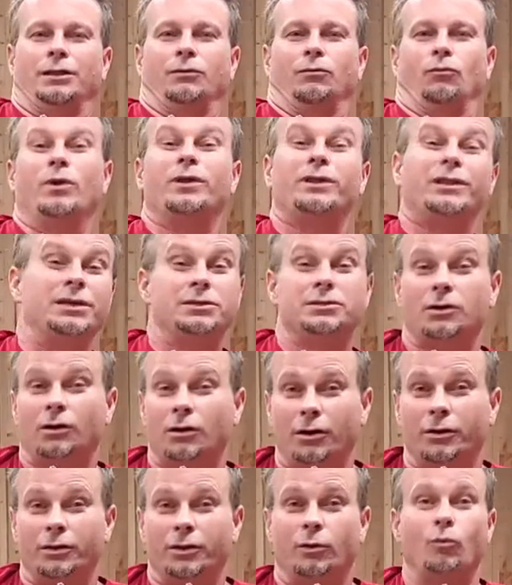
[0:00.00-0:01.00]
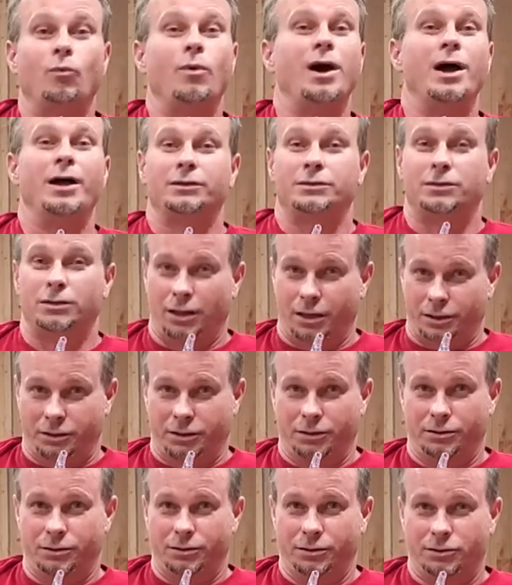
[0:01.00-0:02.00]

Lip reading: What these are, they're wine slushies.